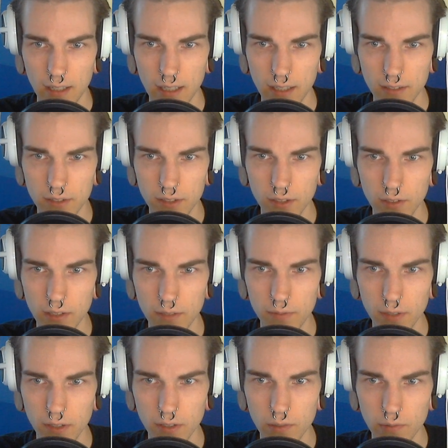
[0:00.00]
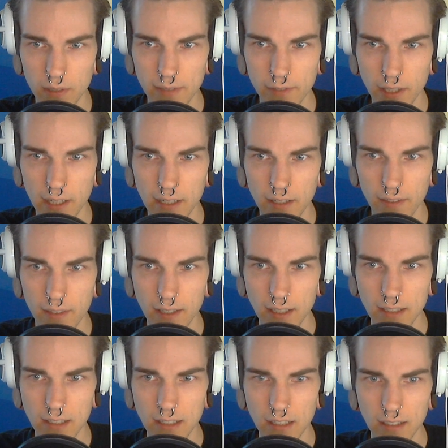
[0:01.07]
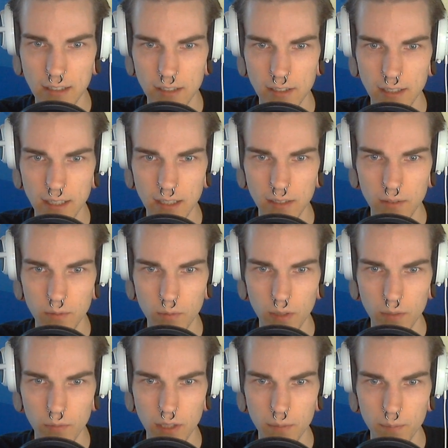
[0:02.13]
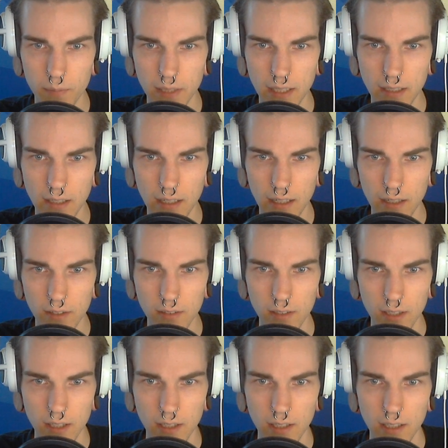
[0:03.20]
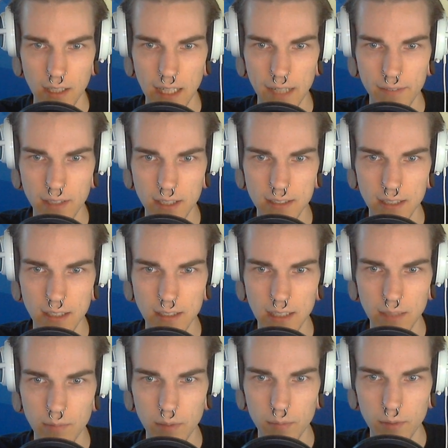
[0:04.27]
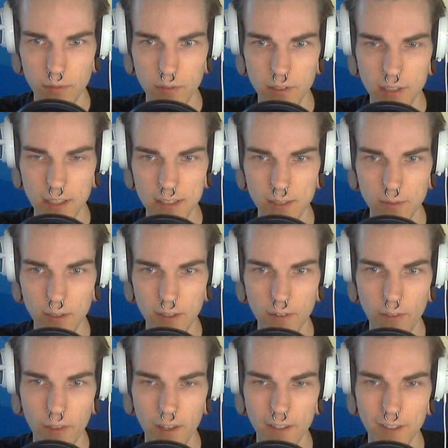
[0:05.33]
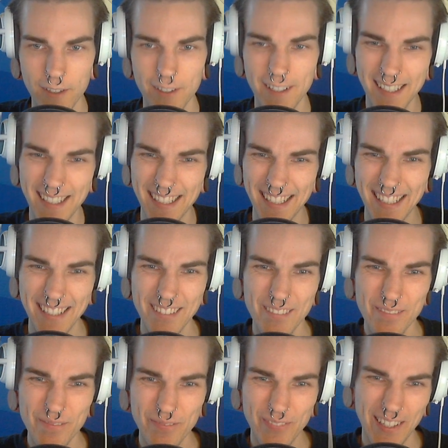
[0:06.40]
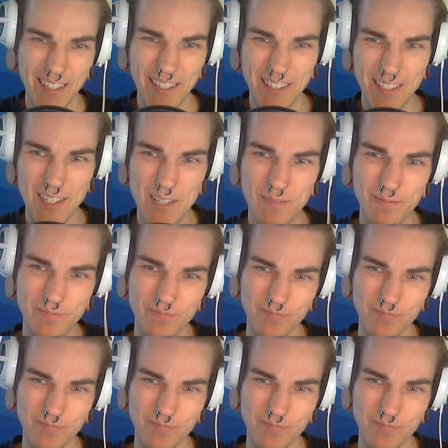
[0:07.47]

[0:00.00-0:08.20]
And 2, if you could rework anything in the Linter kit, what would it be and how? Have a nice day and keep up your fantastic work. Thank you. I